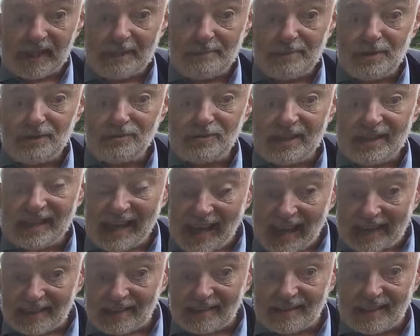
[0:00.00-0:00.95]
I'm using
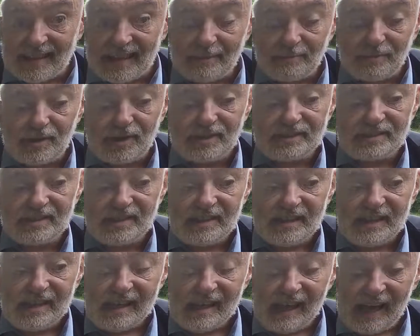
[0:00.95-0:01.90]
Canon cameras.
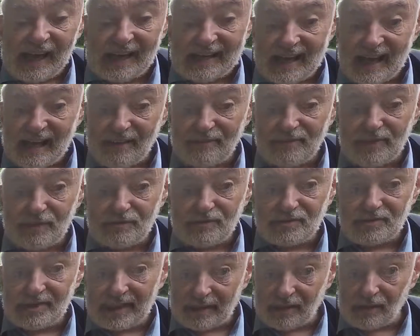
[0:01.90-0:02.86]
I have
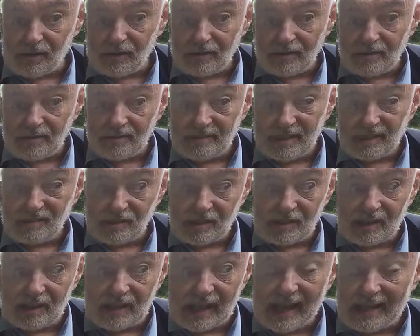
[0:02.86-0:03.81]
used Nikon,
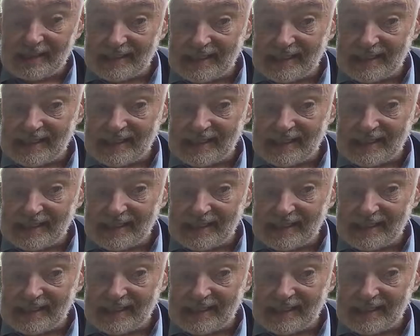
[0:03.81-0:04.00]
digital and